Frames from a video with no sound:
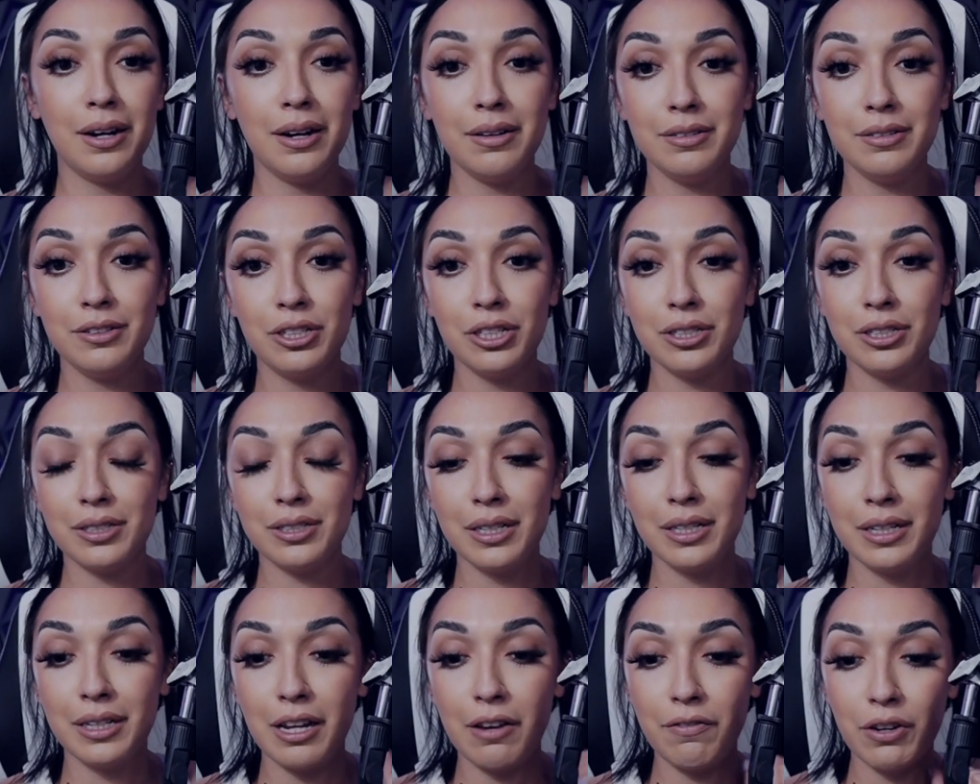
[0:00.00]
Just
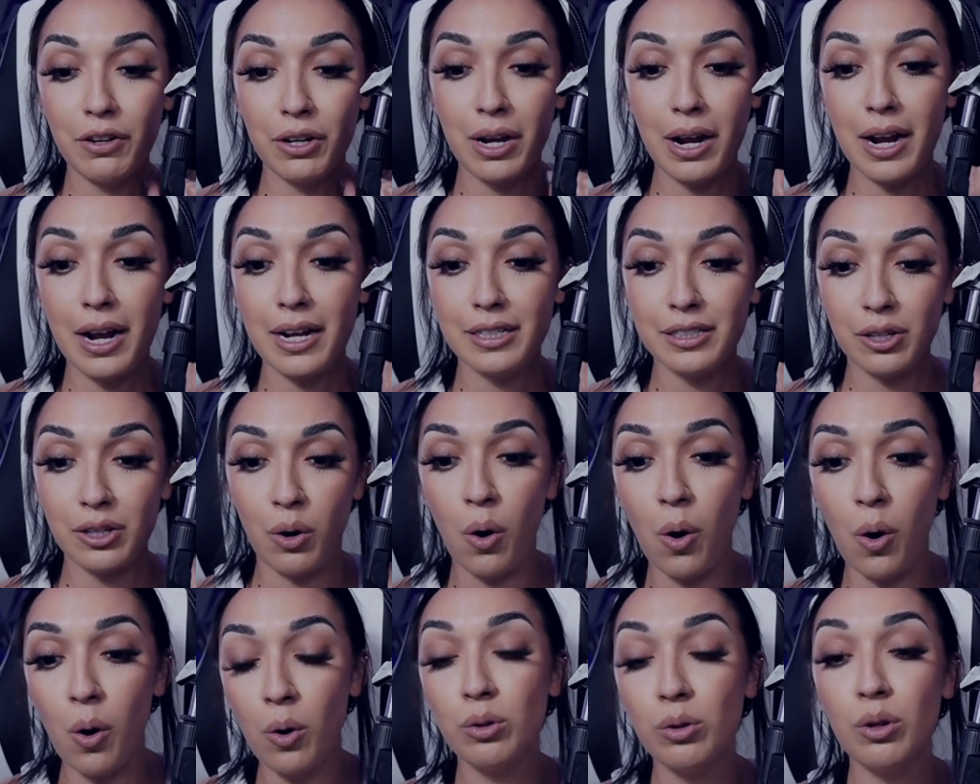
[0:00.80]
to give you guys a
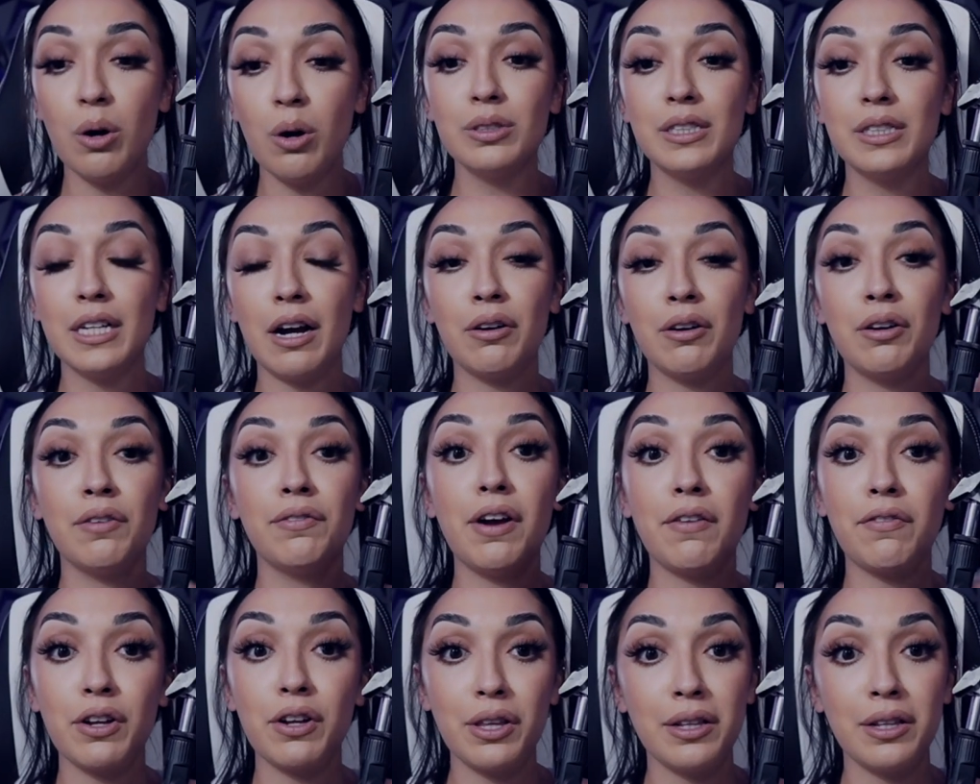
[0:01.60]
whole lowdown of
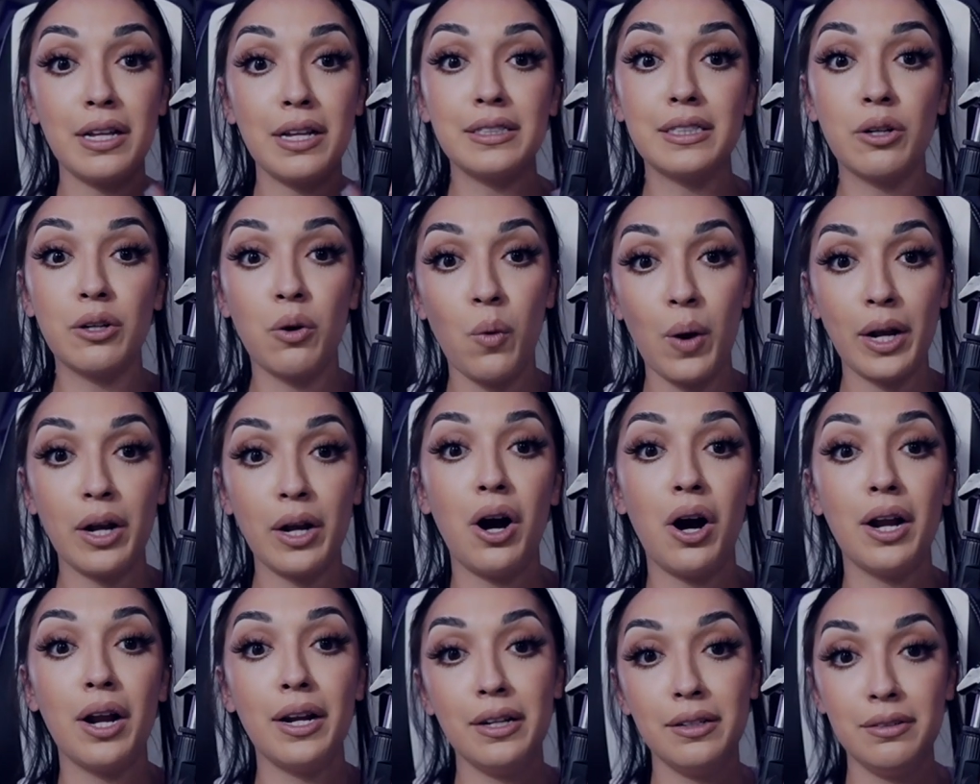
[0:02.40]
everything that's going
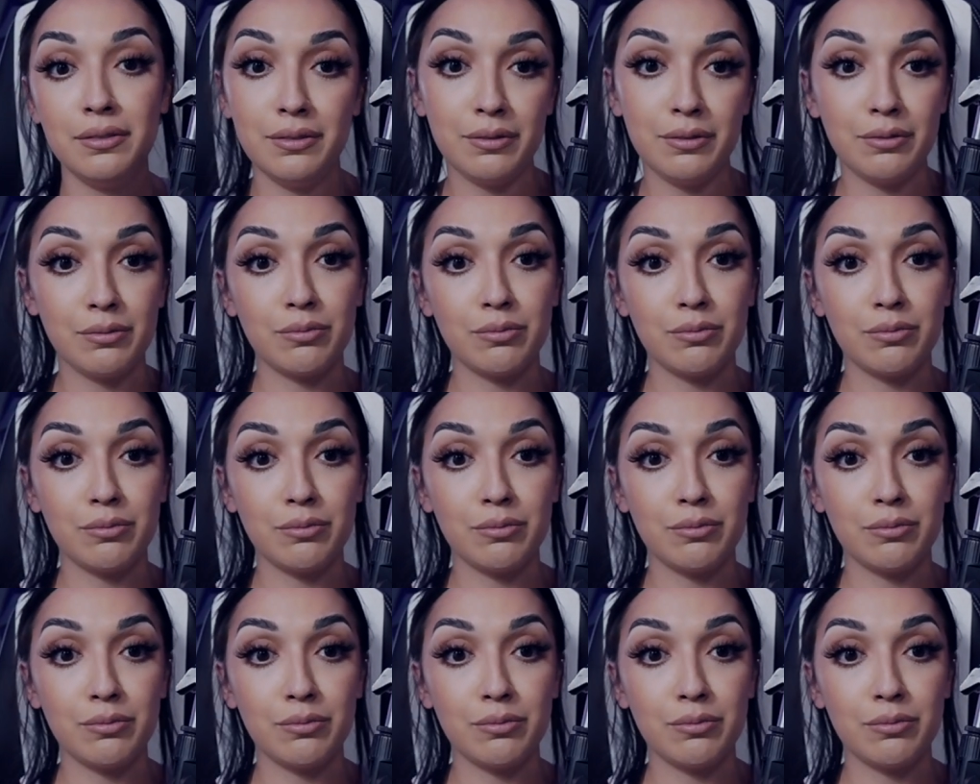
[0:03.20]
on